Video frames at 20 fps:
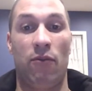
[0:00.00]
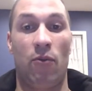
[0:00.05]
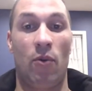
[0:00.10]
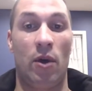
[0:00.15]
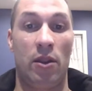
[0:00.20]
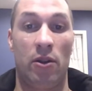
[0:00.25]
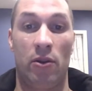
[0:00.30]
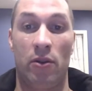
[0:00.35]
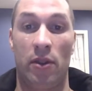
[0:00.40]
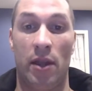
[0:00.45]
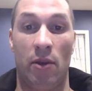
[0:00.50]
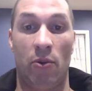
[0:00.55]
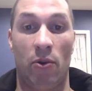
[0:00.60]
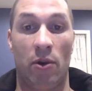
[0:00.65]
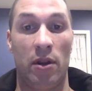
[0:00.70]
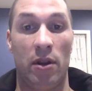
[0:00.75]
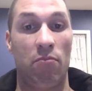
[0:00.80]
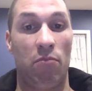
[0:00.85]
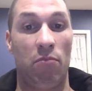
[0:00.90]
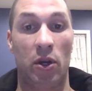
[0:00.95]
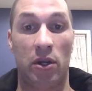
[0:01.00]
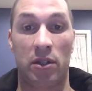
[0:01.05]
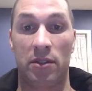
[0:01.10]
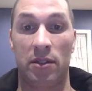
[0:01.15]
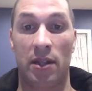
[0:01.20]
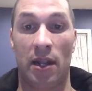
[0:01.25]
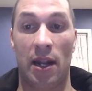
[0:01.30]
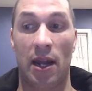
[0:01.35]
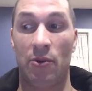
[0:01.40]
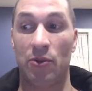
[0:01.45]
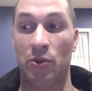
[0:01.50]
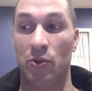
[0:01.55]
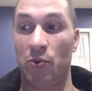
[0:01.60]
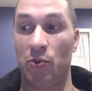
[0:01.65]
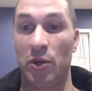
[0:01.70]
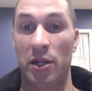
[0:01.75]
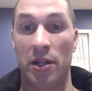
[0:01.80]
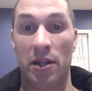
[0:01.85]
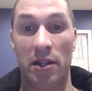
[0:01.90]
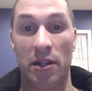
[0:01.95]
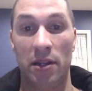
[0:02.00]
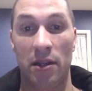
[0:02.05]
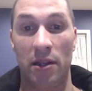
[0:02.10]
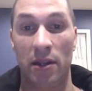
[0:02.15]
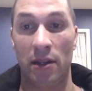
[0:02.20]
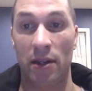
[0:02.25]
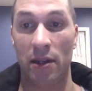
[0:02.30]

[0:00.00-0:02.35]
whether they were in books that I was reading,